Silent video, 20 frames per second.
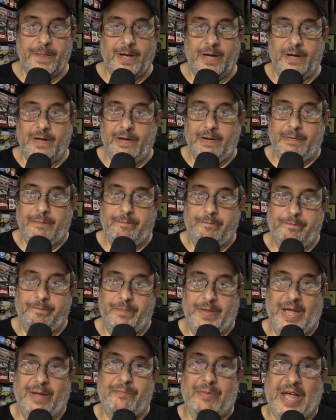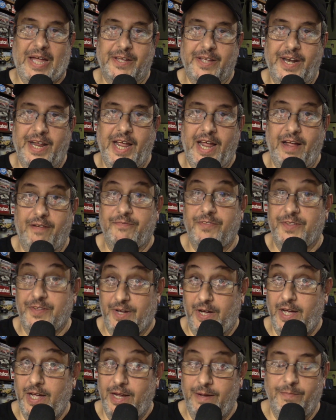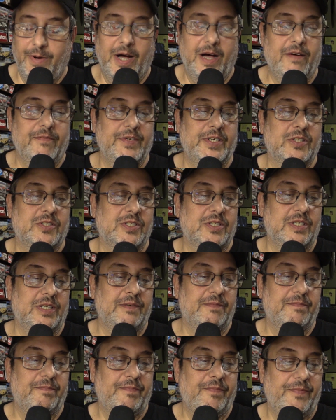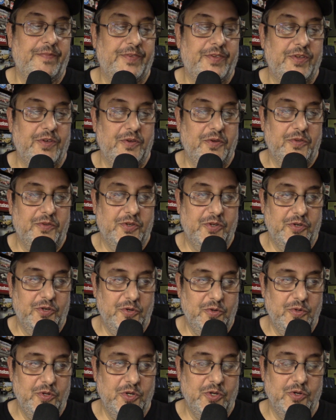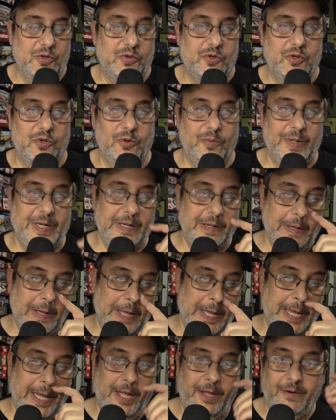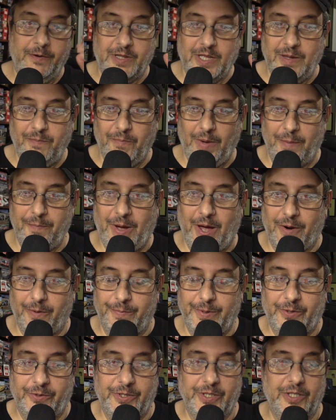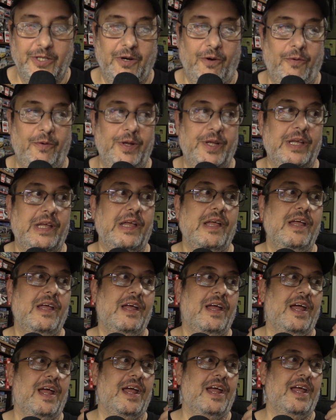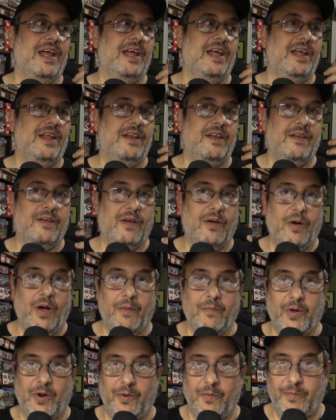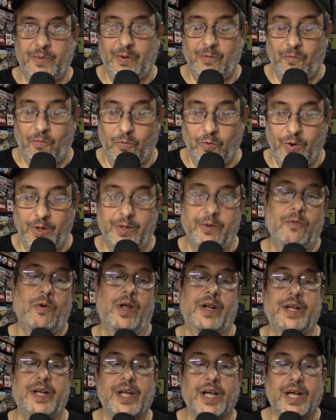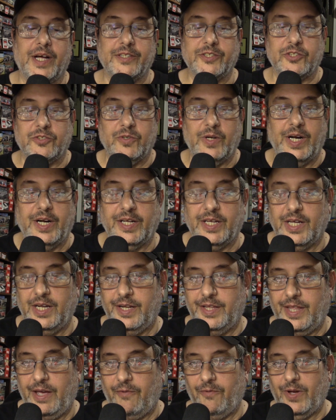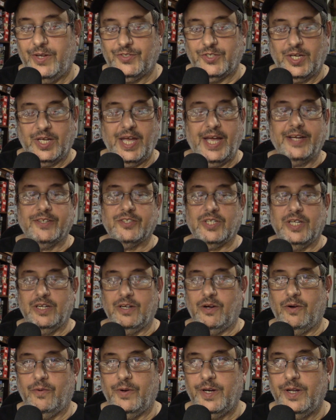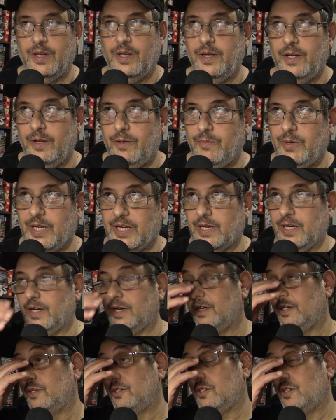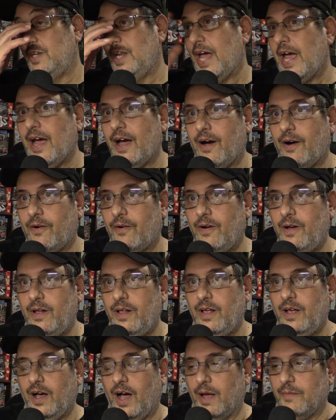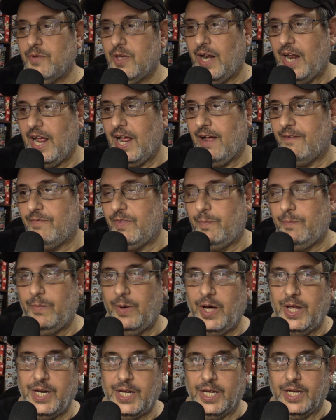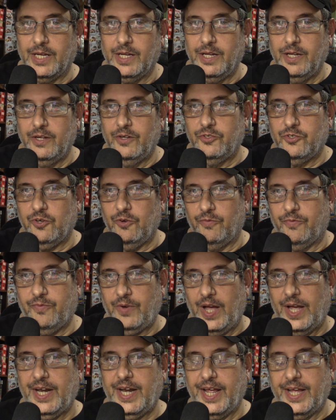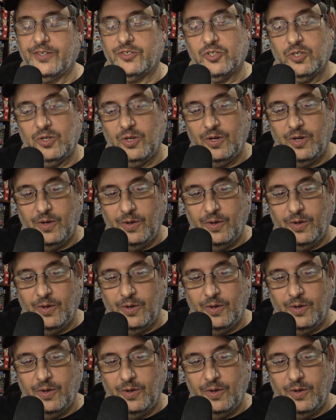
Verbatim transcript: I'm not going to have the time, obviously, to do the YouTubing and keep my model building going. And I'm going to be really wanting to concentrate on getting that resin casting going because now I'm going to have the money to finance